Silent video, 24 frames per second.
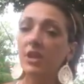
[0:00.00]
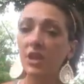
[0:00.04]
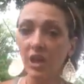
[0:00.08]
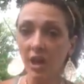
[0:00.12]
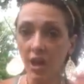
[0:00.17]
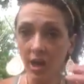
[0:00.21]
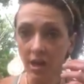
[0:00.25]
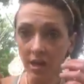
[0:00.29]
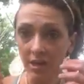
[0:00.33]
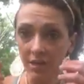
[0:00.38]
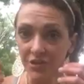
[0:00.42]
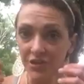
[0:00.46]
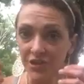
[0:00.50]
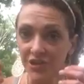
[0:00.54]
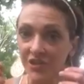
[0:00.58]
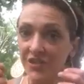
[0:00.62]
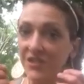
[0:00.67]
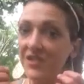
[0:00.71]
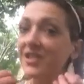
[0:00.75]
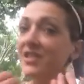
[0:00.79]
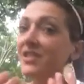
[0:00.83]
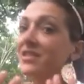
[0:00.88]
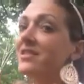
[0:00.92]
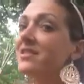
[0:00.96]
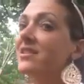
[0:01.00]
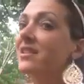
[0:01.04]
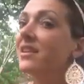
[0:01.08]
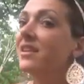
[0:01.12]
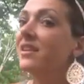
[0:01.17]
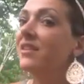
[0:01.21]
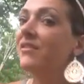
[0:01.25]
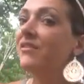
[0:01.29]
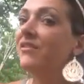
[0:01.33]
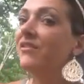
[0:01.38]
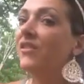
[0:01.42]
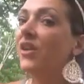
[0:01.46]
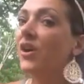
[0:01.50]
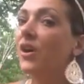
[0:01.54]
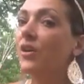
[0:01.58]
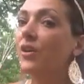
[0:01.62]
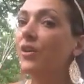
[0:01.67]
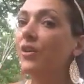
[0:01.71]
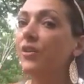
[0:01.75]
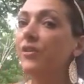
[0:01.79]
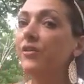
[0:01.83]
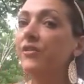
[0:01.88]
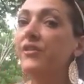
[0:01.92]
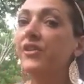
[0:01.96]
consciousness
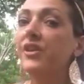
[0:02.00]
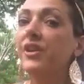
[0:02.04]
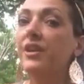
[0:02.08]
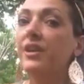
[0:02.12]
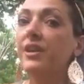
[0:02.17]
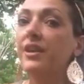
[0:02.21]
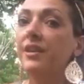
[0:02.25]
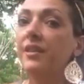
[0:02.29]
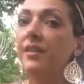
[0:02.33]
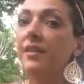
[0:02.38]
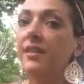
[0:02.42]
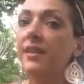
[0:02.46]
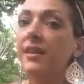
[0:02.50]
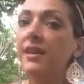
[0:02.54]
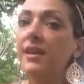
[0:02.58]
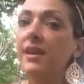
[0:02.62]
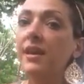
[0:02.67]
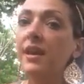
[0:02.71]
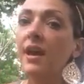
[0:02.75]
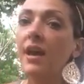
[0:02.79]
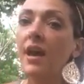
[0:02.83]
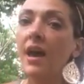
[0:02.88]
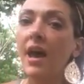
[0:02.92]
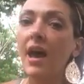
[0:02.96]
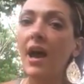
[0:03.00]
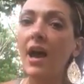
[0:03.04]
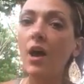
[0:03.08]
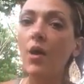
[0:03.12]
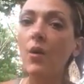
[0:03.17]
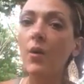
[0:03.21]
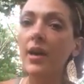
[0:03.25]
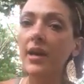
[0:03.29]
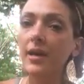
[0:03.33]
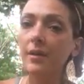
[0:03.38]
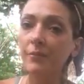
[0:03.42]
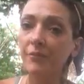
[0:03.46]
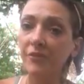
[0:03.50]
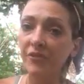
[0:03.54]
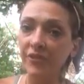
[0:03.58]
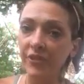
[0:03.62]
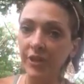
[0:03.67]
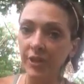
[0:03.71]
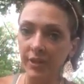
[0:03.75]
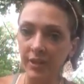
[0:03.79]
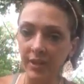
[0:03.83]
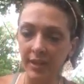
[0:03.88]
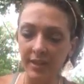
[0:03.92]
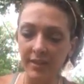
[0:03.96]
involved in the how I am
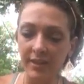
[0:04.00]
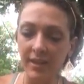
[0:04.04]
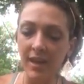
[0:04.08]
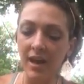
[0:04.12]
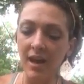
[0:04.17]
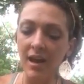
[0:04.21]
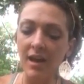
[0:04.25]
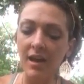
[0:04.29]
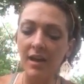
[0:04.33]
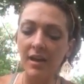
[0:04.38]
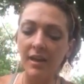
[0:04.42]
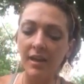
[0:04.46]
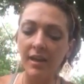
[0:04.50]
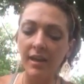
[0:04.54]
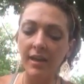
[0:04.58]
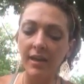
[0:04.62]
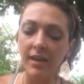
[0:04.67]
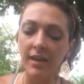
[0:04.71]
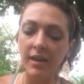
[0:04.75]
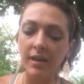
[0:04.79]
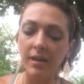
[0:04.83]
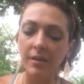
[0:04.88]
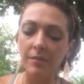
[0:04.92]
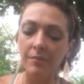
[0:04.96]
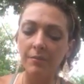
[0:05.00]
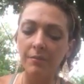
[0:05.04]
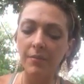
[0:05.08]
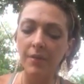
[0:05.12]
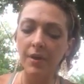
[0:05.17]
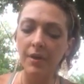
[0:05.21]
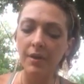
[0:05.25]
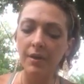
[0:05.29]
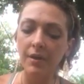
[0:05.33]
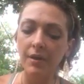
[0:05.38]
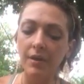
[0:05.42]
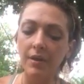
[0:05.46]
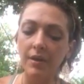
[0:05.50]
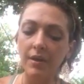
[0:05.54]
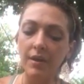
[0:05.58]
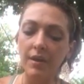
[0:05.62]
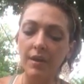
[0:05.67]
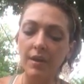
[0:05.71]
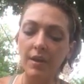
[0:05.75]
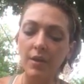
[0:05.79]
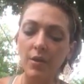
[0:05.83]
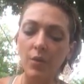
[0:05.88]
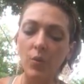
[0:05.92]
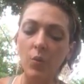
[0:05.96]
feeling and the I am,
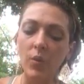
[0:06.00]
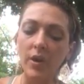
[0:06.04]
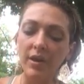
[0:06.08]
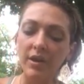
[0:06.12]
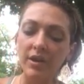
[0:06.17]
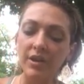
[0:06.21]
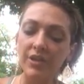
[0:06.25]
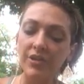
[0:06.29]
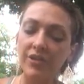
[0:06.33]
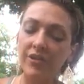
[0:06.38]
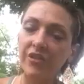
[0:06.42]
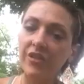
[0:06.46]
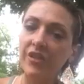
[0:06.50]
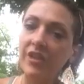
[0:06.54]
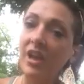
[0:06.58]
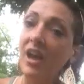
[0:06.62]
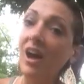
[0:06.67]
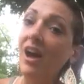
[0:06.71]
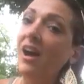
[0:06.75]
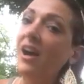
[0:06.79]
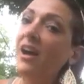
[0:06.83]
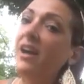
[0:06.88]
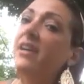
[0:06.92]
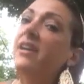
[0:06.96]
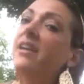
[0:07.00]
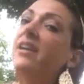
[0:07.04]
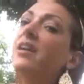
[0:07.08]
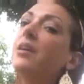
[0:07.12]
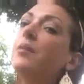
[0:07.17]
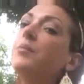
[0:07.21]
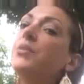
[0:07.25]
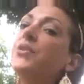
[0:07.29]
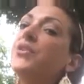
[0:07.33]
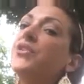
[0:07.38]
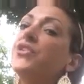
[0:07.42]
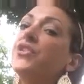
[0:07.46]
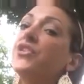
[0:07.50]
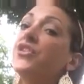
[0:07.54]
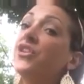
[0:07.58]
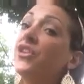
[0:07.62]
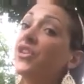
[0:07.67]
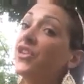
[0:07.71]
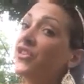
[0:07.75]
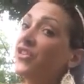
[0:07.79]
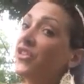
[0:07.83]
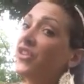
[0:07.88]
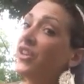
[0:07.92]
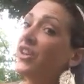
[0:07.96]
whereas the I am
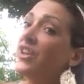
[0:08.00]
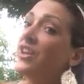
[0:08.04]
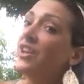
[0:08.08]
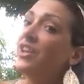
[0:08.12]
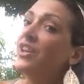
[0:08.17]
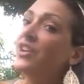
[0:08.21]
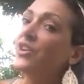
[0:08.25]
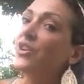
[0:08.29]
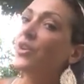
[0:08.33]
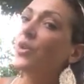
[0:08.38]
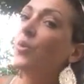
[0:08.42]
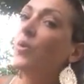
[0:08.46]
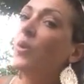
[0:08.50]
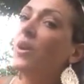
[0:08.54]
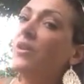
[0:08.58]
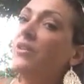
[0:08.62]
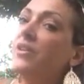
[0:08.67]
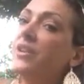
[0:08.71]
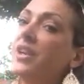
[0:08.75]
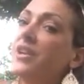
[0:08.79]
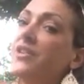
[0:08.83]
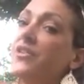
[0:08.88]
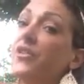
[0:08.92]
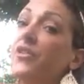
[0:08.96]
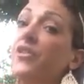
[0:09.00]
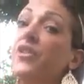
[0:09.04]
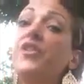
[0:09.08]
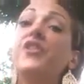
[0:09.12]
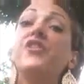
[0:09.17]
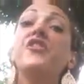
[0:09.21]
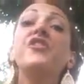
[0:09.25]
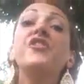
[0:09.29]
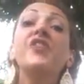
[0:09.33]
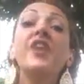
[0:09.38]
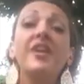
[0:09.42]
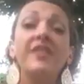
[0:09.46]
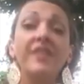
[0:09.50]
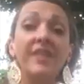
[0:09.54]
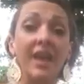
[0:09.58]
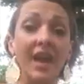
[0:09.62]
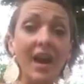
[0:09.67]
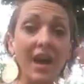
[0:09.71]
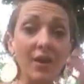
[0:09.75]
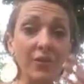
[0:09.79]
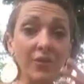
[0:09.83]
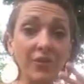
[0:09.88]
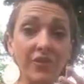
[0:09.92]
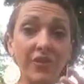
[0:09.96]
position is the inner quality. So this is like the
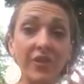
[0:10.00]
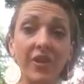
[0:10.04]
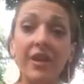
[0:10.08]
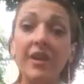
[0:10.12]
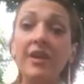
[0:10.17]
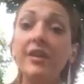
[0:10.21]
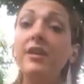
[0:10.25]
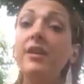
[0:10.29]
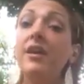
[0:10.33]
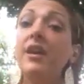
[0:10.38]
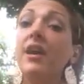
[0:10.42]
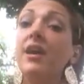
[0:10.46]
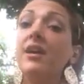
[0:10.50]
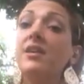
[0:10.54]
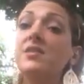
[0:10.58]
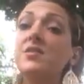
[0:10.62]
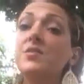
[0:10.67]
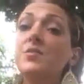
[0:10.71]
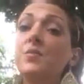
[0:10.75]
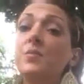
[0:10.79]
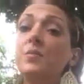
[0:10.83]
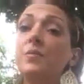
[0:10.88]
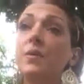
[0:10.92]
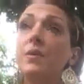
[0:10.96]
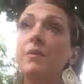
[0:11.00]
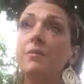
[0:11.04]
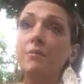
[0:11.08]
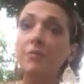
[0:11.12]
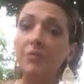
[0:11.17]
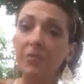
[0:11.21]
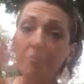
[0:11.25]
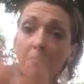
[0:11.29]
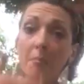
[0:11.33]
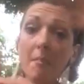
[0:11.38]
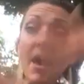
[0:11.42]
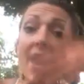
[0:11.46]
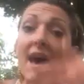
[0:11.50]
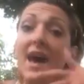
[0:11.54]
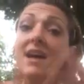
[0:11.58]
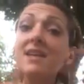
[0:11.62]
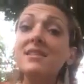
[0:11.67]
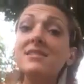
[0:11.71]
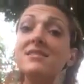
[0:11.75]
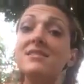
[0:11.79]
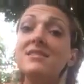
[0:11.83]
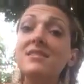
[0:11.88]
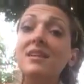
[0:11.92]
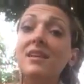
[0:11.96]
outside as
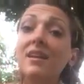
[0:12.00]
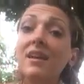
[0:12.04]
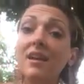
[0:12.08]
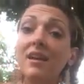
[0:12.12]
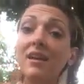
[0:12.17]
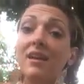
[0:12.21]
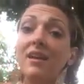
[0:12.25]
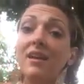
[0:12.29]
mask,